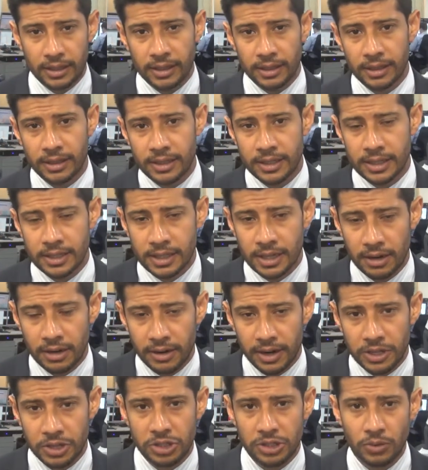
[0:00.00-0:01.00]

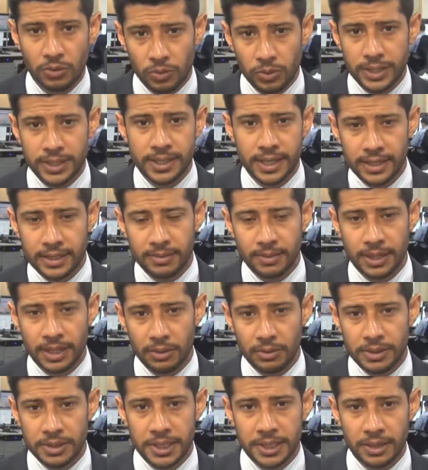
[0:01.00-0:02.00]
deterioration in risk sentiment
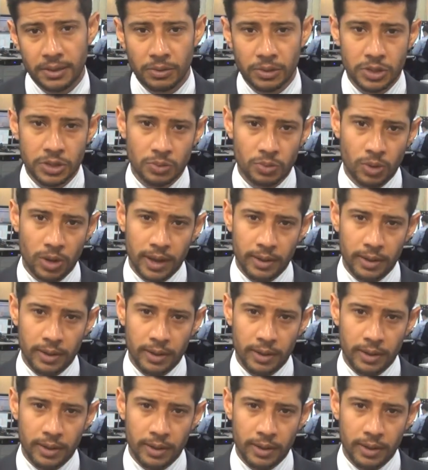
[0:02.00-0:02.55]
that we're seeing, which is why